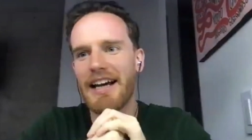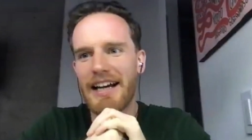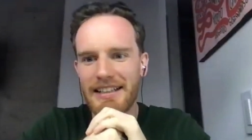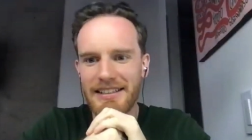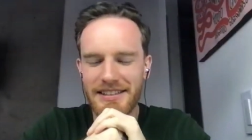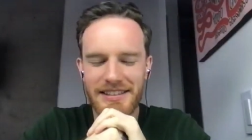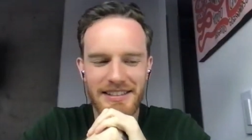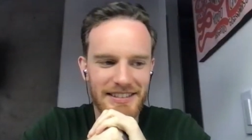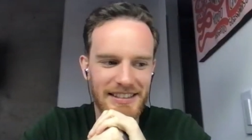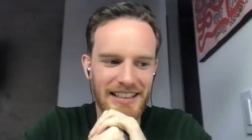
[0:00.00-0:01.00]
and
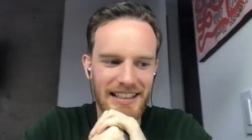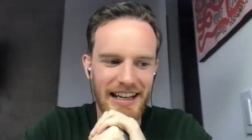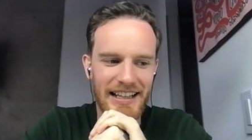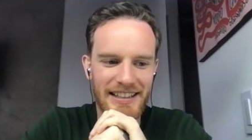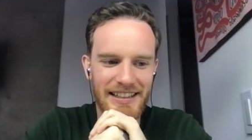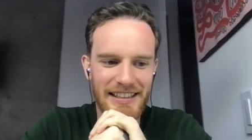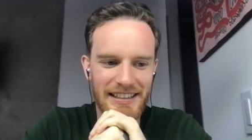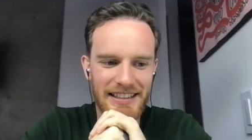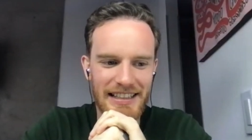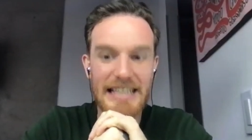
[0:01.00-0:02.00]
i
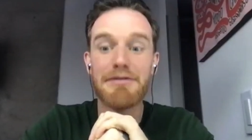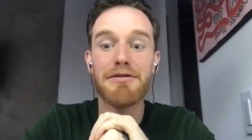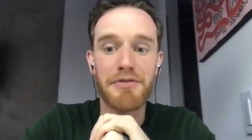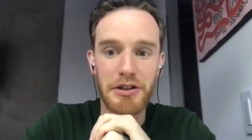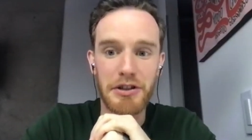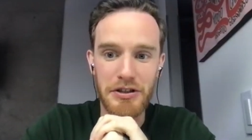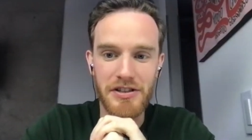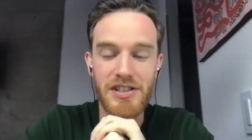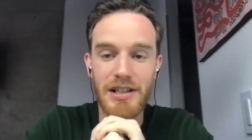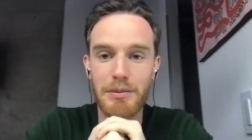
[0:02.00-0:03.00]
think even for
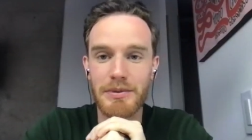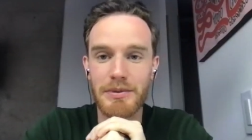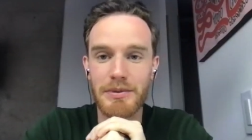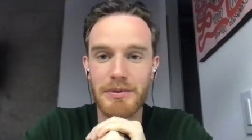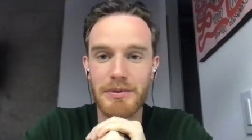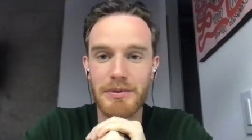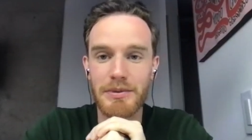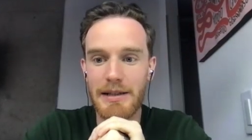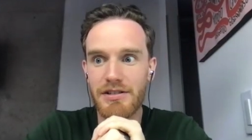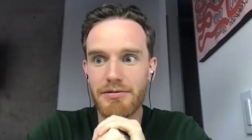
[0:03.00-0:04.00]
her
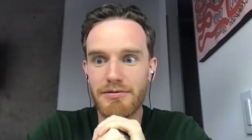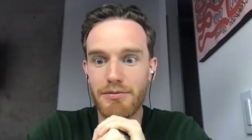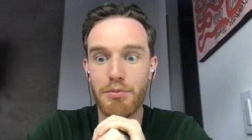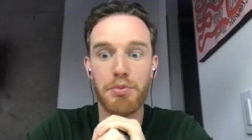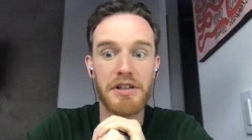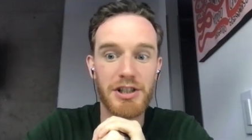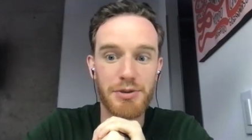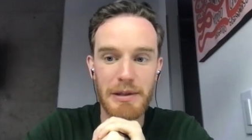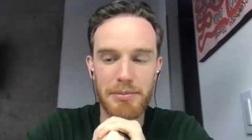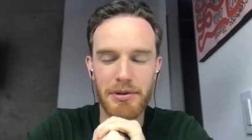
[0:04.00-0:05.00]
sometimes
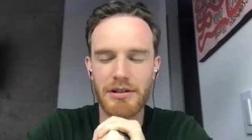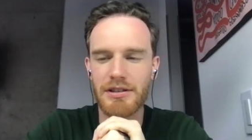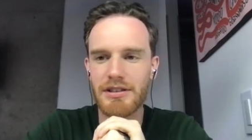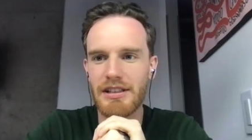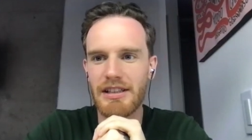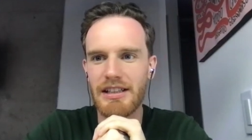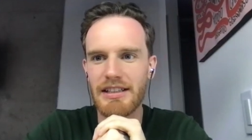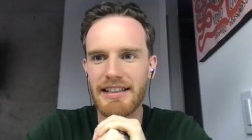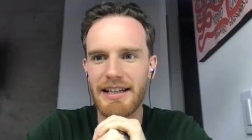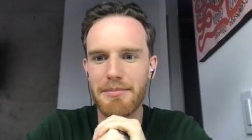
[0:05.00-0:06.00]
british people
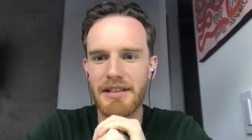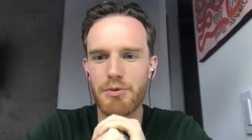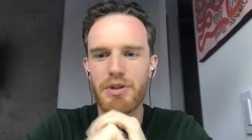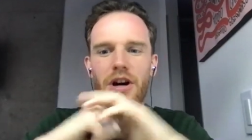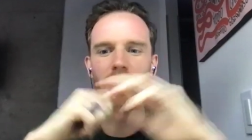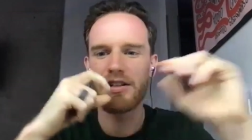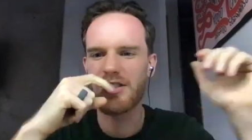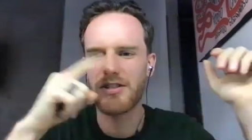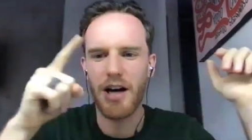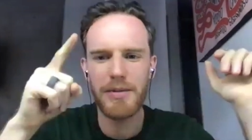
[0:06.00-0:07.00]
can be we call it
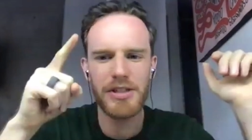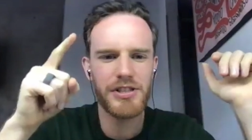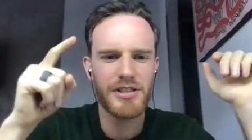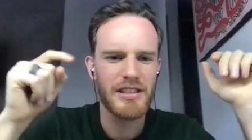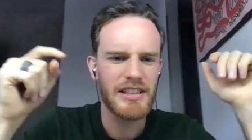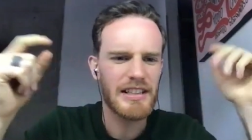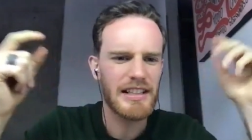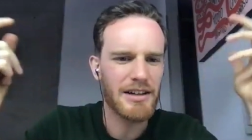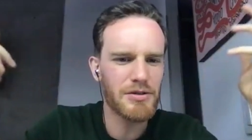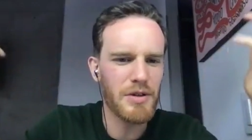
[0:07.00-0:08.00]
snobbish
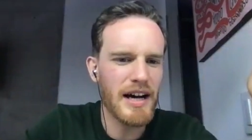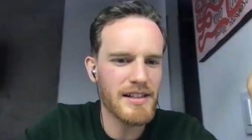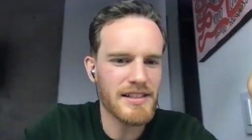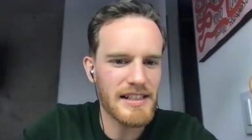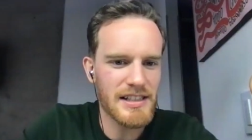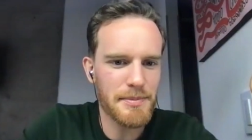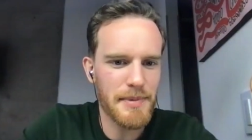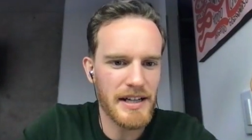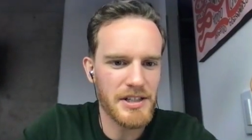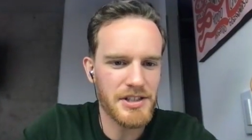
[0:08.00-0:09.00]
I don't know how to say in
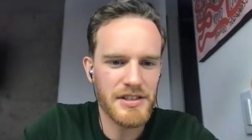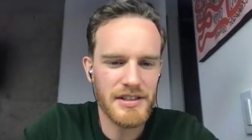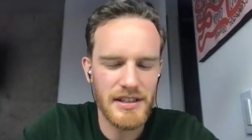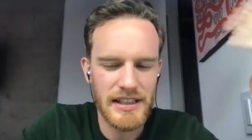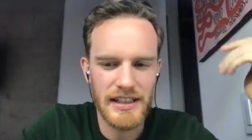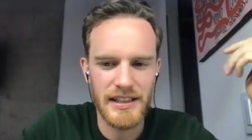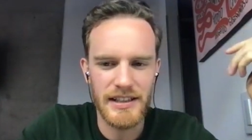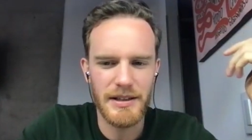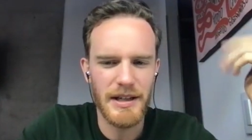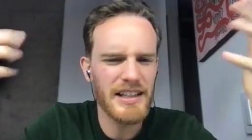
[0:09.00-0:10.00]
Spanish.
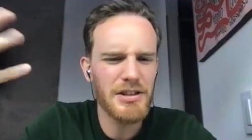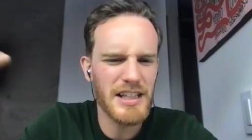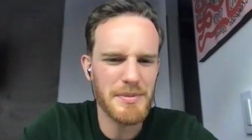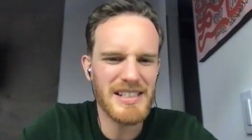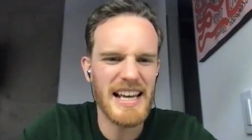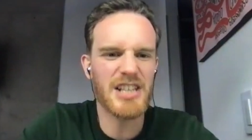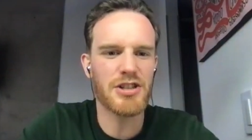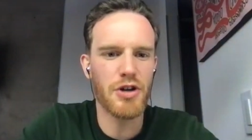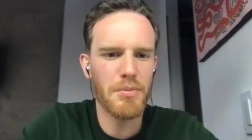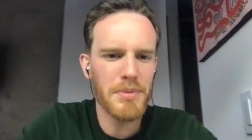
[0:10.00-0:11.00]
Uh, I think you guys might say
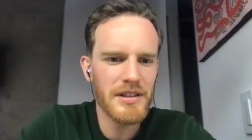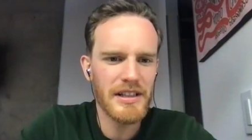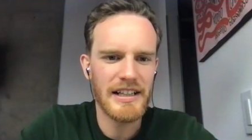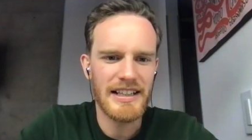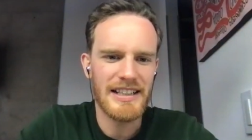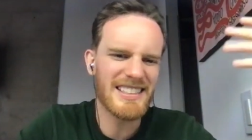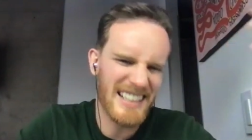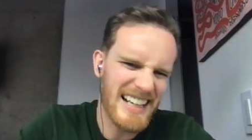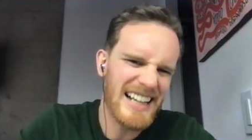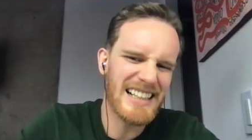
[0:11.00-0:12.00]
snob. It's
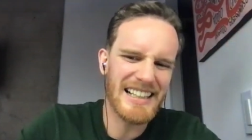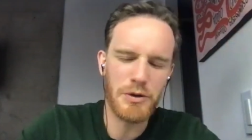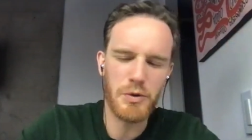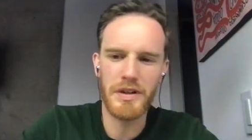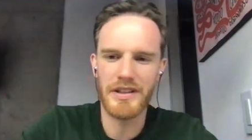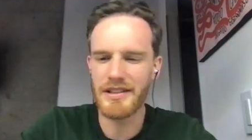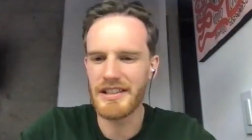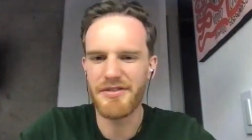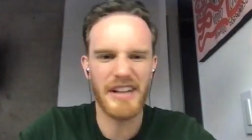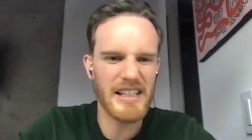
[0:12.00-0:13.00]
like kind of like what
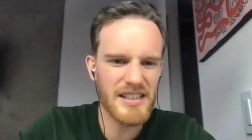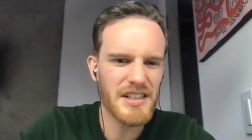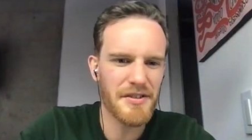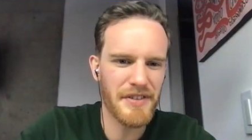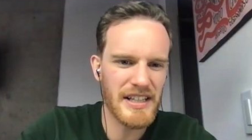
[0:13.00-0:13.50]
the phrases, the